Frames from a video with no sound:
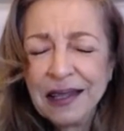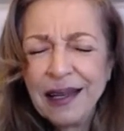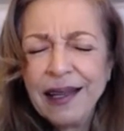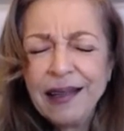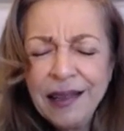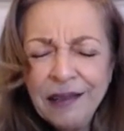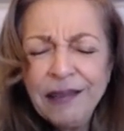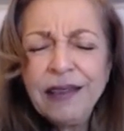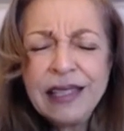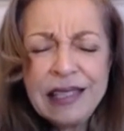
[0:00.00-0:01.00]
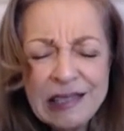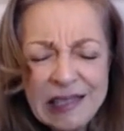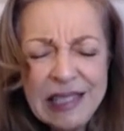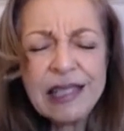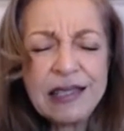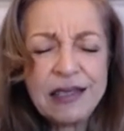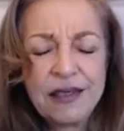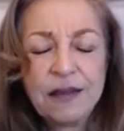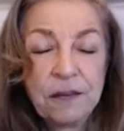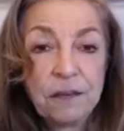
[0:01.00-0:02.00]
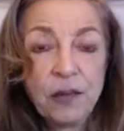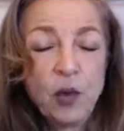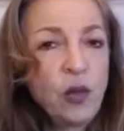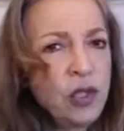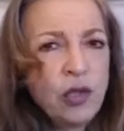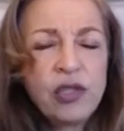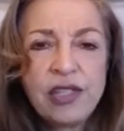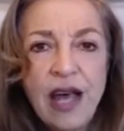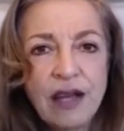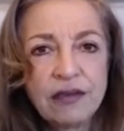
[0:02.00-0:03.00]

and literally sit with yourself